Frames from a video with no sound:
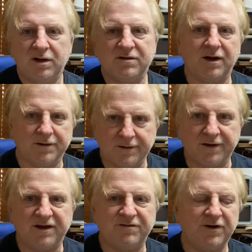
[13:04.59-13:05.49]
So
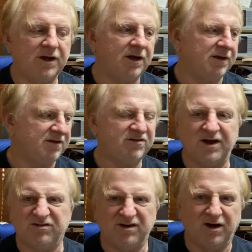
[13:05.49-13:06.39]
that's finicky. This
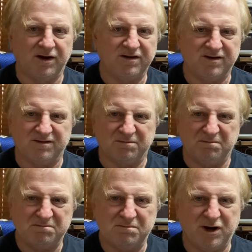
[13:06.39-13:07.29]
does not. This is
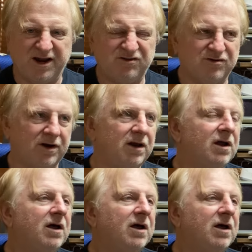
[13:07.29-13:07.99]
pedestrian.